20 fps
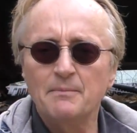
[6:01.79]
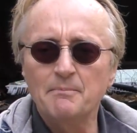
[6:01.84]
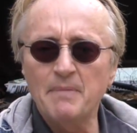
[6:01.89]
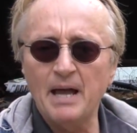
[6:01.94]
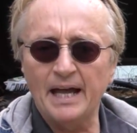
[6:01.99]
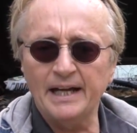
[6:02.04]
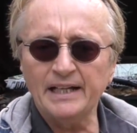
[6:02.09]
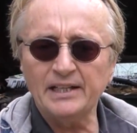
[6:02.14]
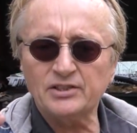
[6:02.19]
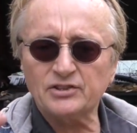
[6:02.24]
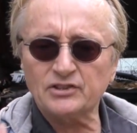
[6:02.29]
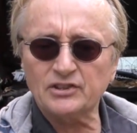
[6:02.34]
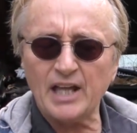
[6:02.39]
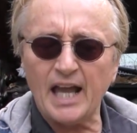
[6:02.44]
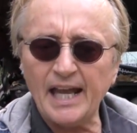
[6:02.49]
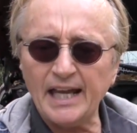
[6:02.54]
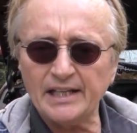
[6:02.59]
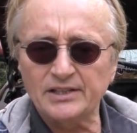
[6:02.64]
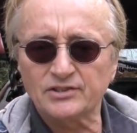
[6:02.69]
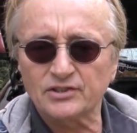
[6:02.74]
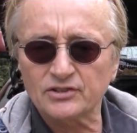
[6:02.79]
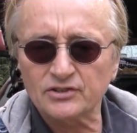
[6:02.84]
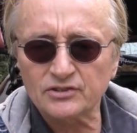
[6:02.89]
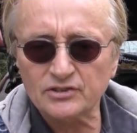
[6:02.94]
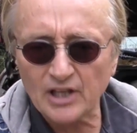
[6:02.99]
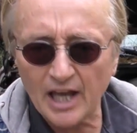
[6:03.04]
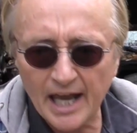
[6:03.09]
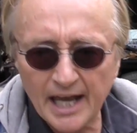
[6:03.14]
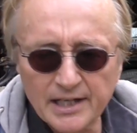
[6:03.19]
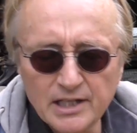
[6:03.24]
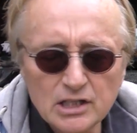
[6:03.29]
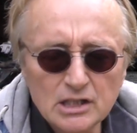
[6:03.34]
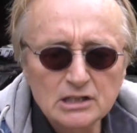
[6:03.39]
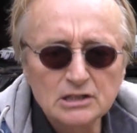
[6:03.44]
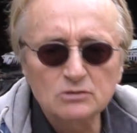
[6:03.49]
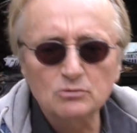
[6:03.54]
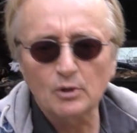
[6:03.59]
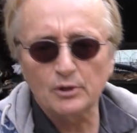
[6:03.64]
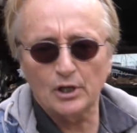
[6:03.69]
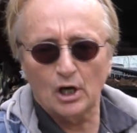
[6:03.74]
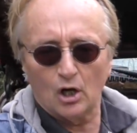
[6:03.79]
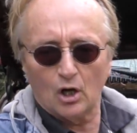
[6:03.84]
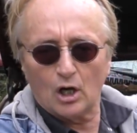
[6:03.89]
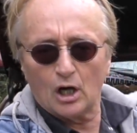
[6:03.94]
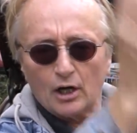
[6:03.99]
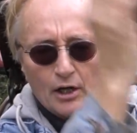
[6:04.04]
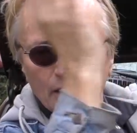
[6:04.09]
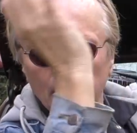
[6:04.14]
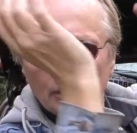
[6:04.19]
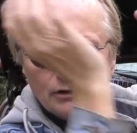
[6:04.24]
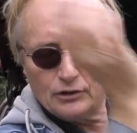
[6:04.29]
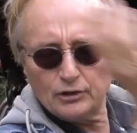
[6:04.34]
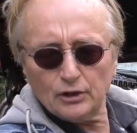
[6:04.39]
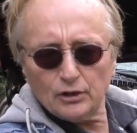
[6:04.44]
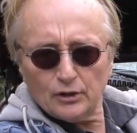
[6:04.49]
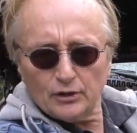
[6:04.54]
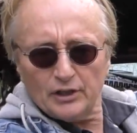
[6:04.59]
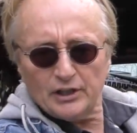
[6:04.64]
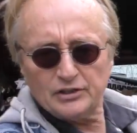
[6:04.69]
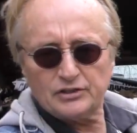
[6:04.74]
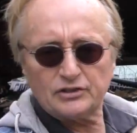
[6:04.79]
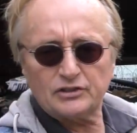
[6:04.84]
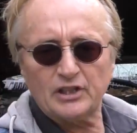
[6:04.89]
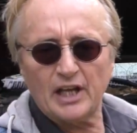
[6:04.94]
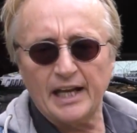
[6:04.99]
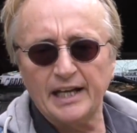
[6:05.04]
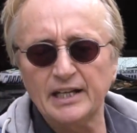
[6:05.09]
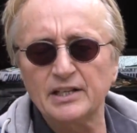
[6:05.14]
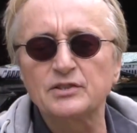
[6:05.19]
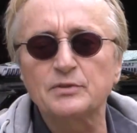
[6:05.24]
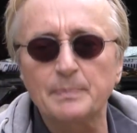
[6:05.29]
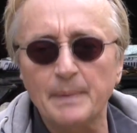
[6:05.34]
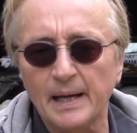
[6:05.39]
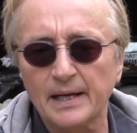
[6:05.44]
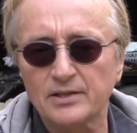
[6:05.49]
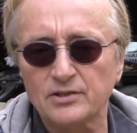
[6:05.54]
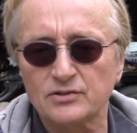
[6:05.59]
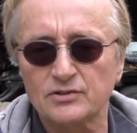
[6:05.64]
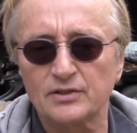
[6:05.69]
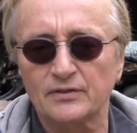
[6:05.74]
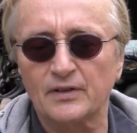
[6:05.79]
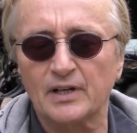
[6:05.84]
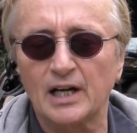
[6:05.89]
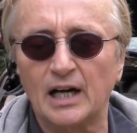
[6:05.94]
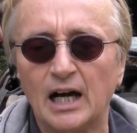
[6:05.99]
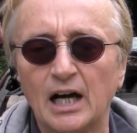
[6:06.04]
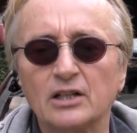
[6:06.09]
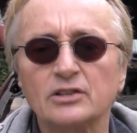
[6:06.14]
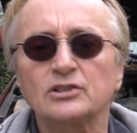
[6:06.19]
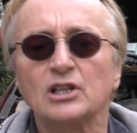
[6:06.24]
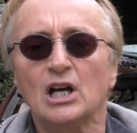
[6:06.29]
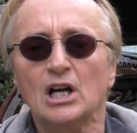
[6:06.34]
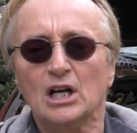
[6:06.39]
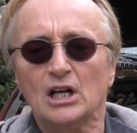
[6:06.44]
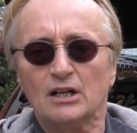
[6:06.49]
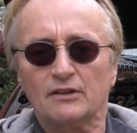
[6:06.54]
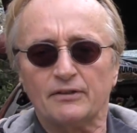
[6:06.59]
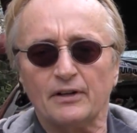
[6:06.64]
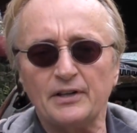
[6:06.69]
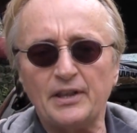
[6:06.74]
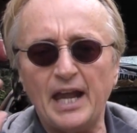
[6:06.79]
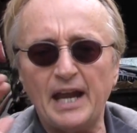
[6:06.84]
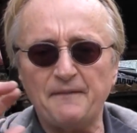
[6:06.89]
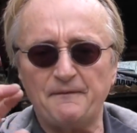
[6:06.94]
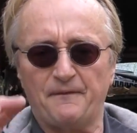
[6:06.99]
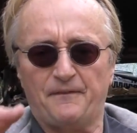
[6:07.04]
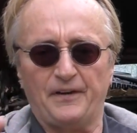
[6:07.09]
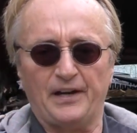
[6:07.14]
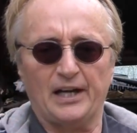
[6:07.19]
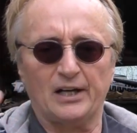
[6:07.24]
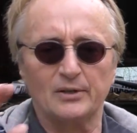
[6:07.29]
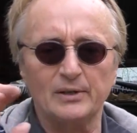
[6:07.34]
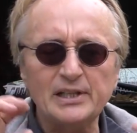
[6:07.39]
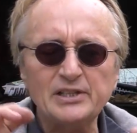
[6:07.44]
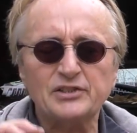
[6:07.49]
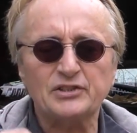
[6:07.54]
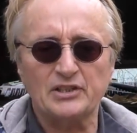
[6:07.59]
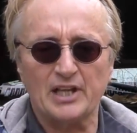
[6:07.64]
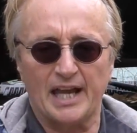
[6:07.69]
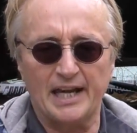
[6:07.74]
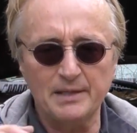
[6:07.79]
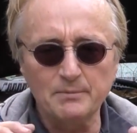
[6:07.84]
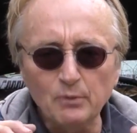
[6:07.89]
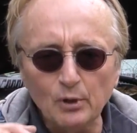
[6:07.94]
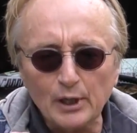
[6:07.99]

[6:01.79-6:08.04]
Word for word: many states said, we're no longer gonna do these state inspections of cars for that very same